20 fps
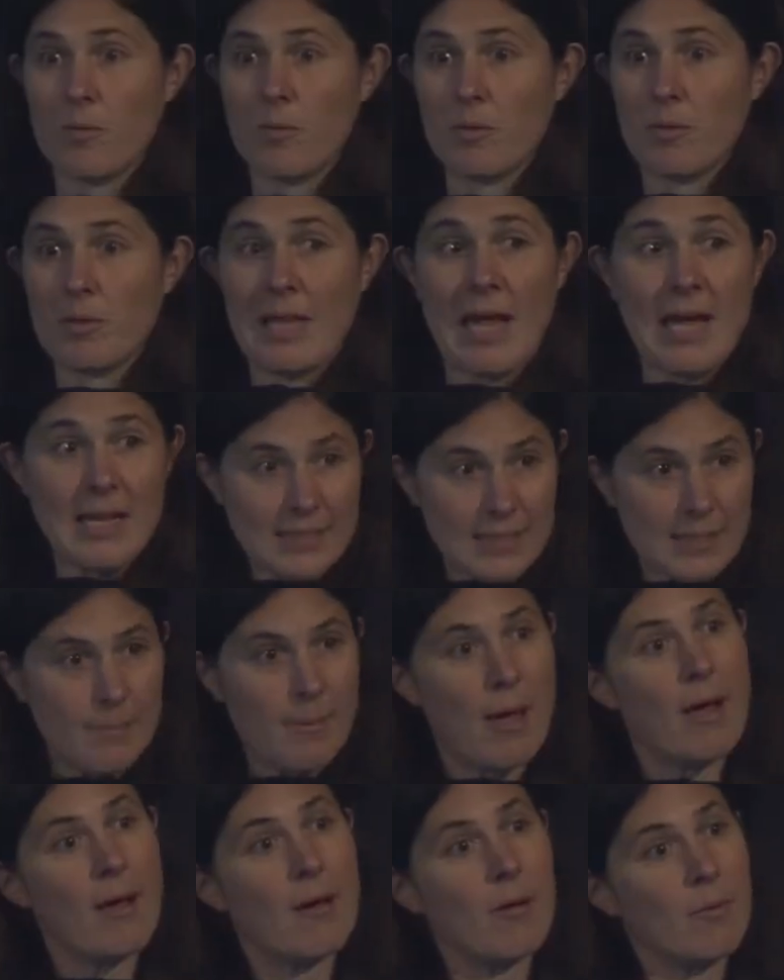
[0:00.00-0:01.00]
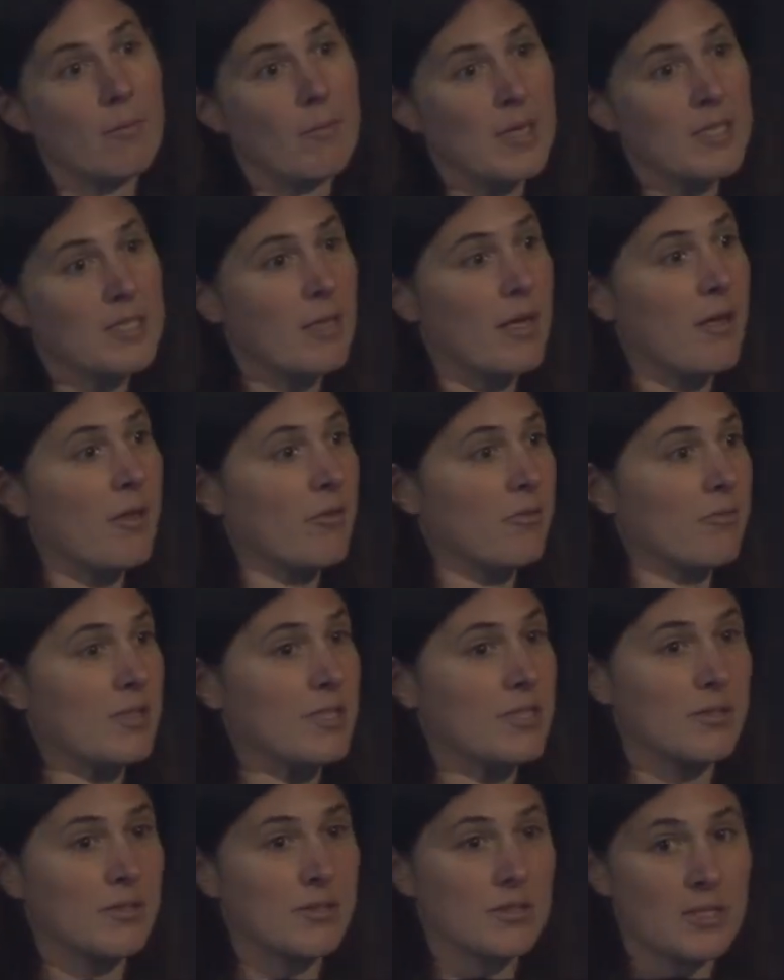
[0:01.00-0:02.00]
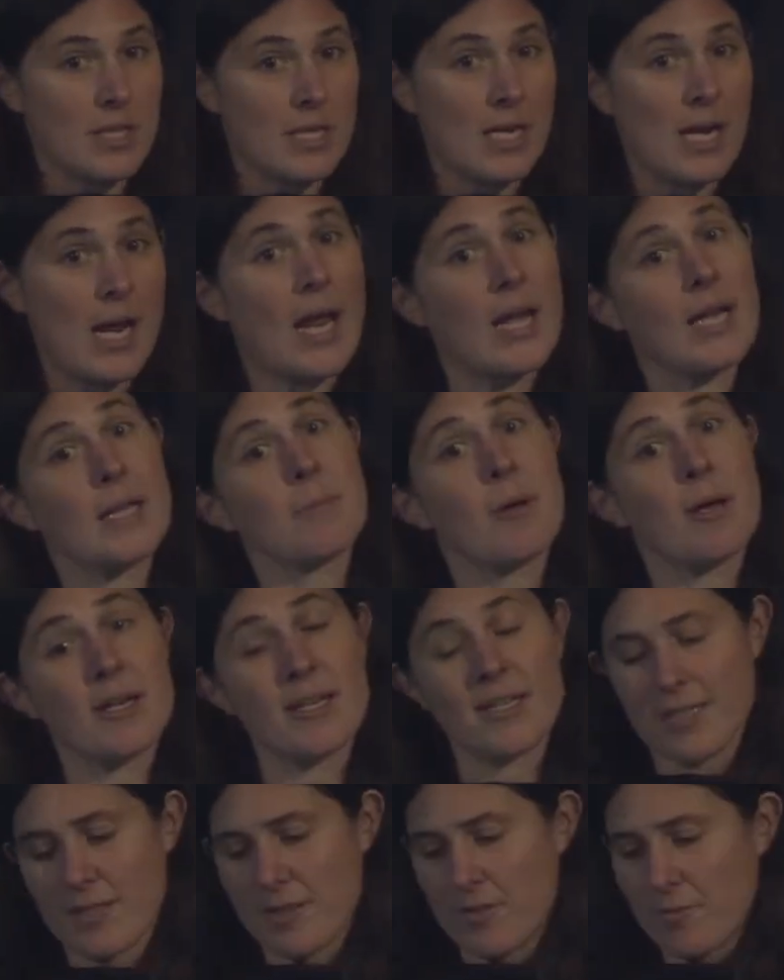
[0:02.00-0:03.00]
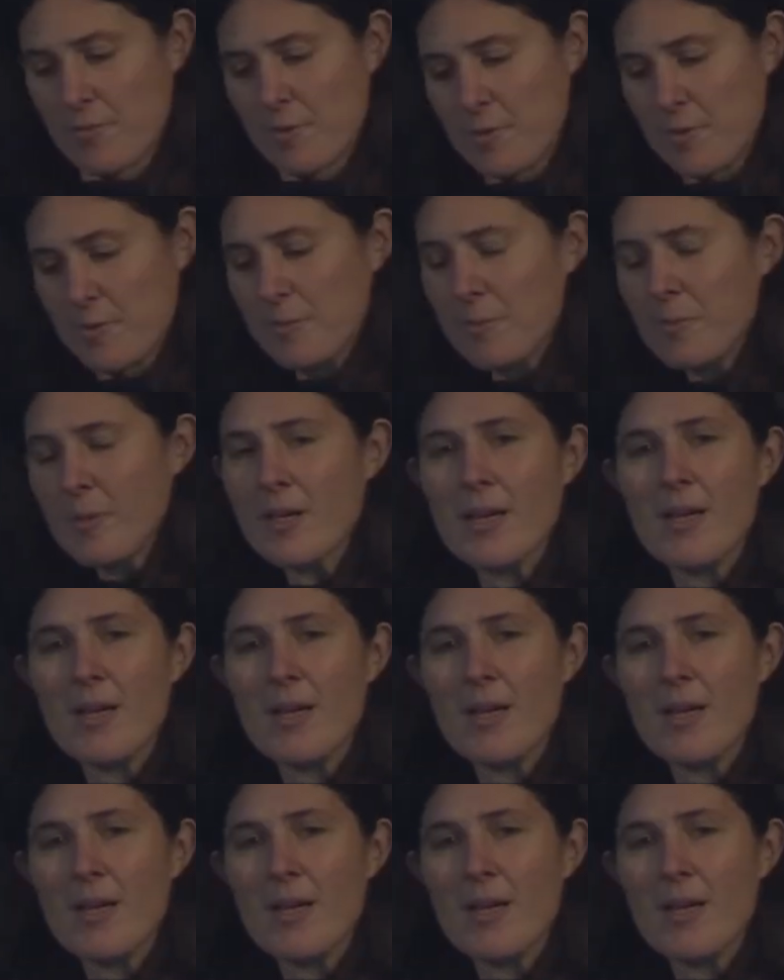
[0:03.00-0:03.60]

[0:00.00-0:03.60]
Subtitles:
less about mental health research than anybody in the room.